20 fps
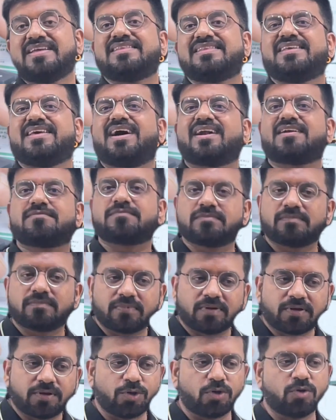they are,
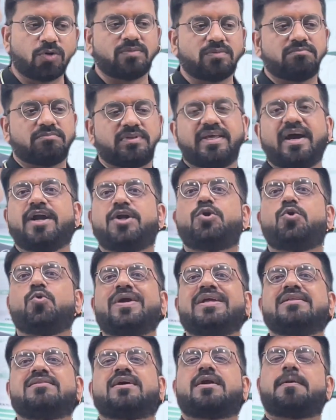they are
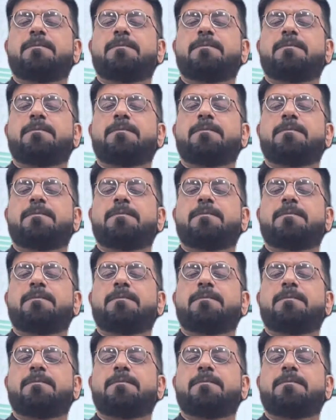doing their